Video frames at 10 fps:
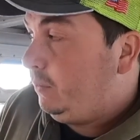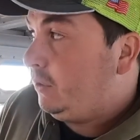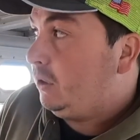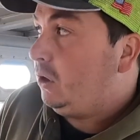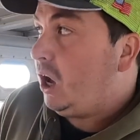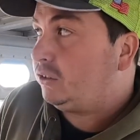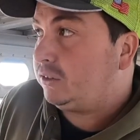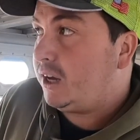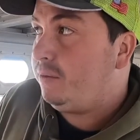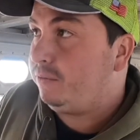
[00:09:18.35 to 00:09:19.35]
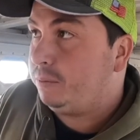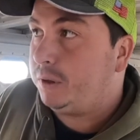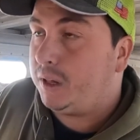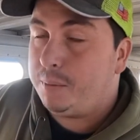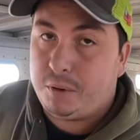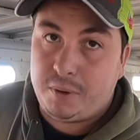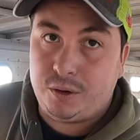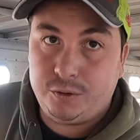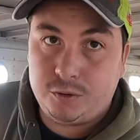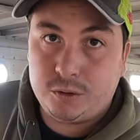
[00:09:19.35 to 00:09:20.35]
the lost time from climbing
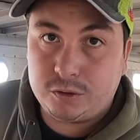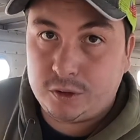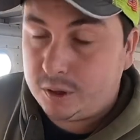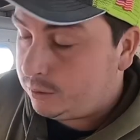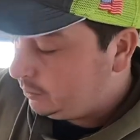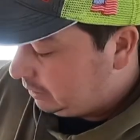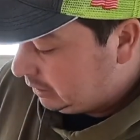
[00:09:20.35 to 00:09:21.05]
mountains real slow.